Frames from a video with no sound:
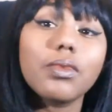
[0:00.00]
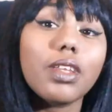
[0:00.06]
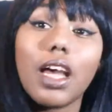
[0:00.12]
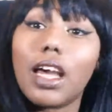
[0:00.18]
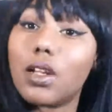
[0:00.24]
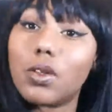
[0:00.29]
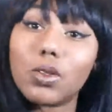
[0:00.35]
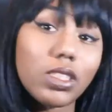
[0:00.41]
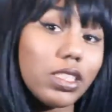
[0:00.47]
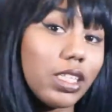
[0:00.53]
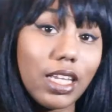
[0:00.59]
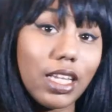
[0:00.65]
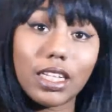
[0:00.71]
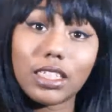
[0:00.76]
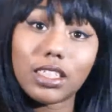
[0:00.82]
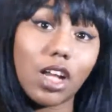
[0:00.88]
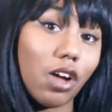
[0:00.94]
I don't see
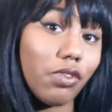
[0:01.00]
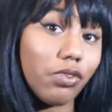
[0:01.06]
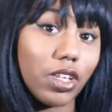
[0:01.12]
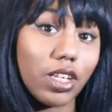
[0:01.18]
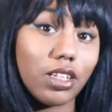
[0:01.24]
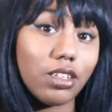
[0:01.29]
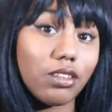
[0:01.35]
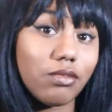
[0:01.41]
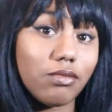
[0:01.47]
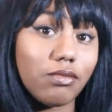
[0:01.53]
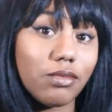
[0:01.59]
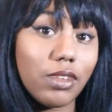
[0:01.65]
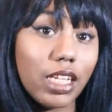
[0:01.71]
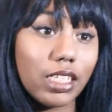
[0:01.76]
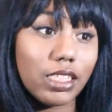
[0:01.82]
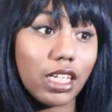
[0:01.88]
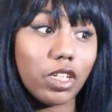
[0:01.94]
it as often
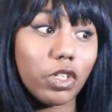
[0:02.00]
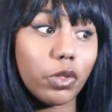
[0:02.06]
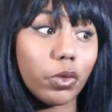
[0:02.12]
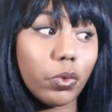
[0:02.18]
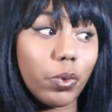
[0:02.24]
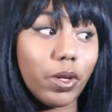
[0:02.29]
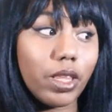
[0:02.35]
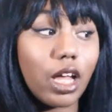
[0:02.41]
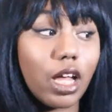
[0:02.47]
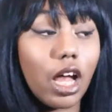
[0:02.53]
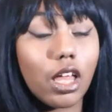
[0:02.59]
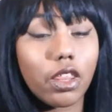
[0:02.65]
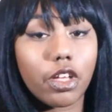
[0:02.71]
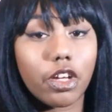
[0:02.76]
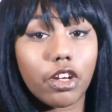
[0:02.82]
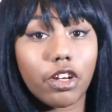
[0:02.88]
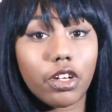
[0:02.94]
as I do with
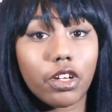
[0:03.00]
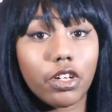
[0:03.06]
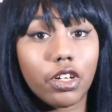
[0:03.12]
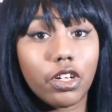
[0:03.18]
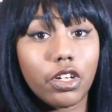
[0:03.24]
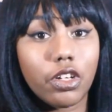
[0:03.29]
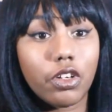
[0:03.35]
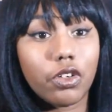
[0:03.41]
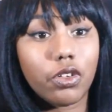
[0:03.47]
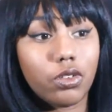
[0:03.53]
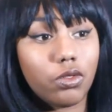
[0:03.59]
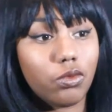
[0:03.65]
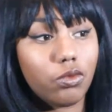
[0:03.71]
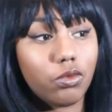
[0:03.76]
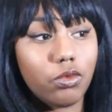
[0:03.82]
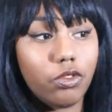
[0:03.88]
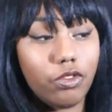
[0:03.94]
other
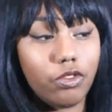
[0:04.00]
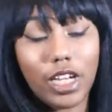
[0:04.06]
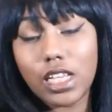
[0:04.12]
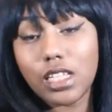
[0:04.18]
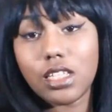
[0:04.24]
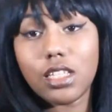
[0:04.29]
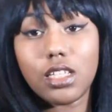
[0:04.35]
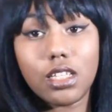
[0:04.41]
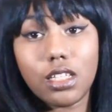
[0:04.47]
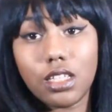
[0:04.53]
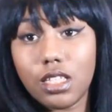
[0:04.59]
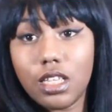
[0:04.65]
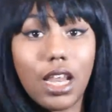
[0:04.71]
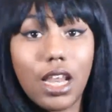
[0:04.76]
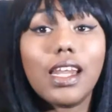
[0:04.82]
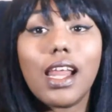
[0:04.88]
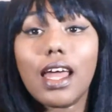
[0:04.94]
races
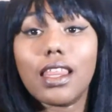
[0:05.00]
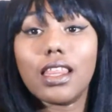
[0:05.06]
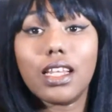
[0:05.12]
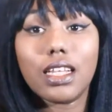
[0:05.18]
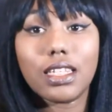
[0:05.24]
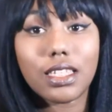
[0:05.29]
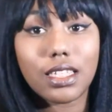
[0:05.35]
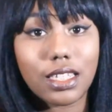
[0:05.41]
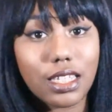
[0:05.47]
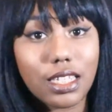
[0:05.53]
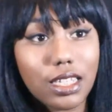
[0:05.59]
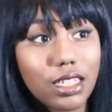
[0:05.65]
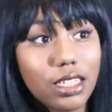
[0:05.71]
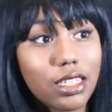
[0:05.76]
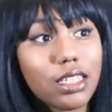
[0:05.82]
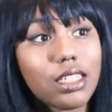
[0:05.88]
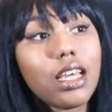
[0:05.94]
and
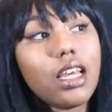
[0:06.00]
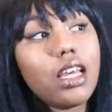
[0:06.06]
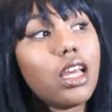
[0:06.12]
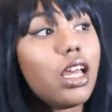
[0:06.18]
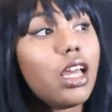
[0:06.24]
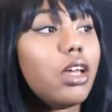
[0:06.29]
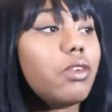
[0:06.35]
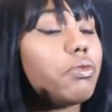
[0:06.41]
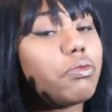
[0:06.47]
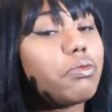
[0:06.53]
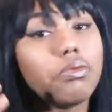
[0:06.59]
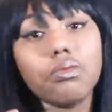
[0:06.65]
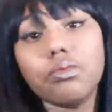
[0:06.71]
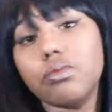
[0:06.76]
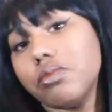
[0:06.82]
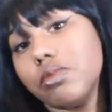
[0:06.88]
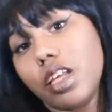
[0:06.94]
ethnicities.
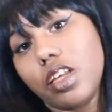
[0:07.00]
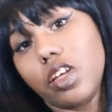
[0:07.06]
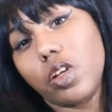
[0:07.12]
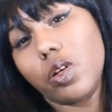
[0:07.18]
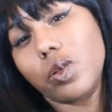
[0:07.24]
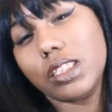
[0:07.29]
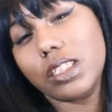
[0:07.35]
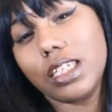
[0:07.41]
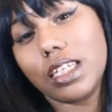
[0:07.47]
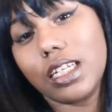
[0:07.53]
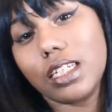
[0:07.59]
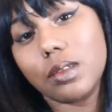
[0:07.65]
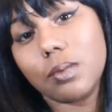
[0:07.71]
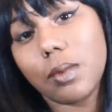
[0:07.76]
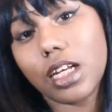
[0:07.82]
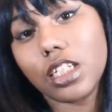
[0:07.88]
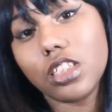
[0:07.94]
You don't see it
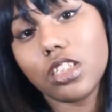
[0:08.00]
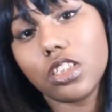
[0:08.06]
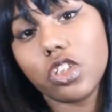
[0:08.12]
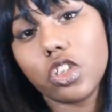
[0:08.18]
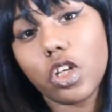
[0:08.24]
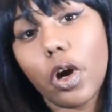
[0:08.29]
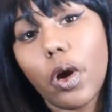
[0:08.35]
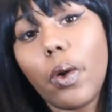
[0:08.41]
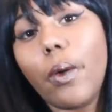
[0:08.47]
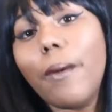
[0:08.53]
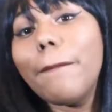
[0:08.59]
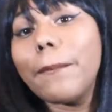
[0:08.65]
as much. So